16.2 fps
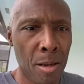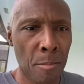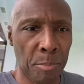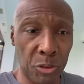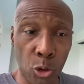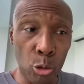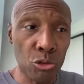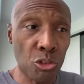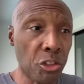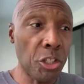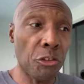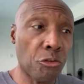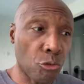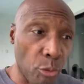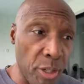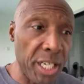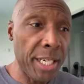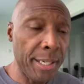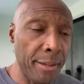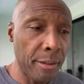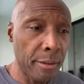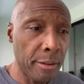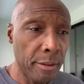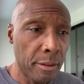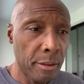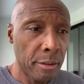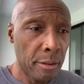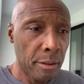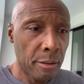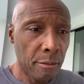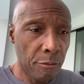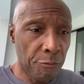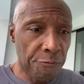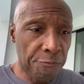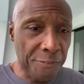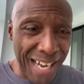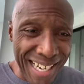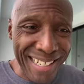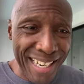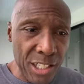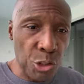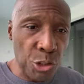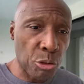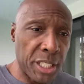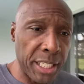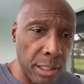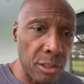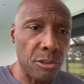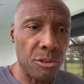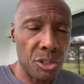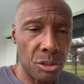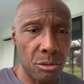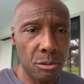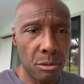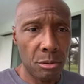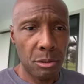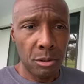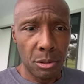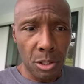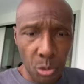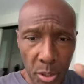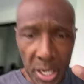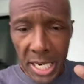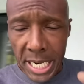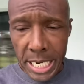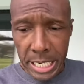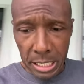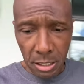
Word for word: But those are your three financial killers greed,